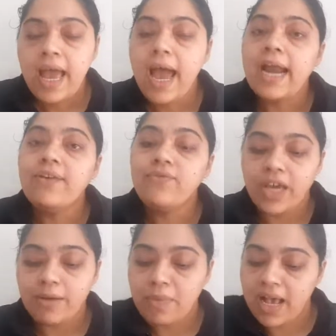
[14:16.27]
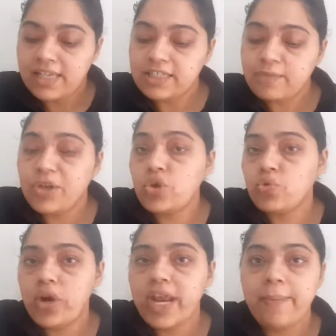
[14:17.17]
and wear mask,
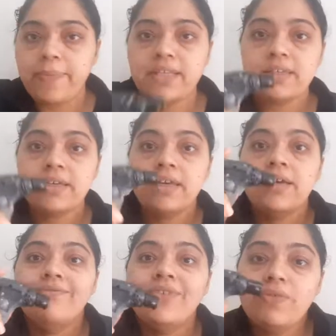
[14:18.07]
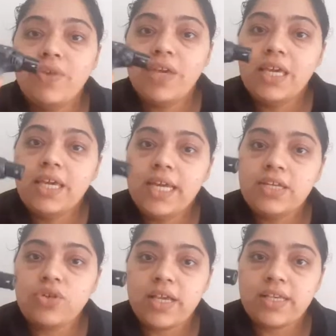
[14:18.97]
because what happens when we
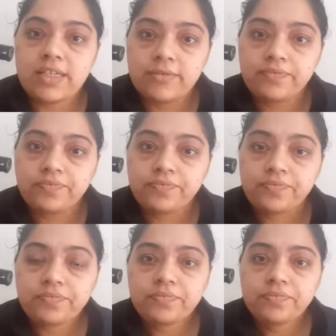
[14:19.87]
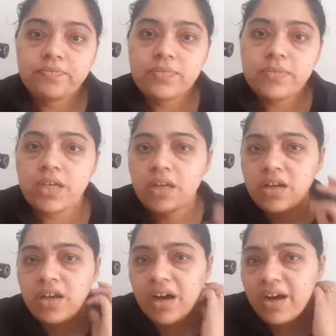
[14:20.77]
heat resin,
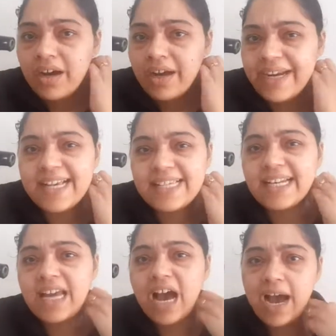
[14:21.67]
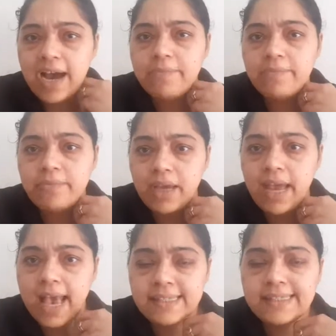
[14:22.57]
it doesn't harm
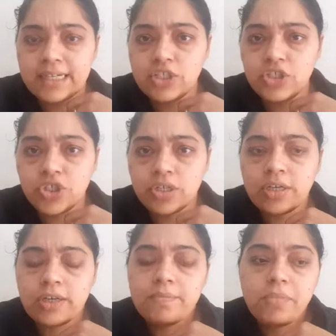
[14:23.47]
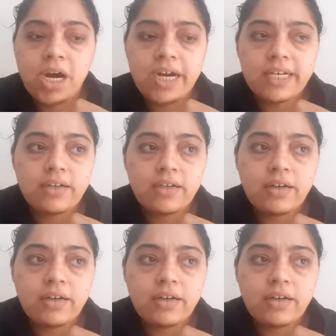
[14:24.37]
as such, but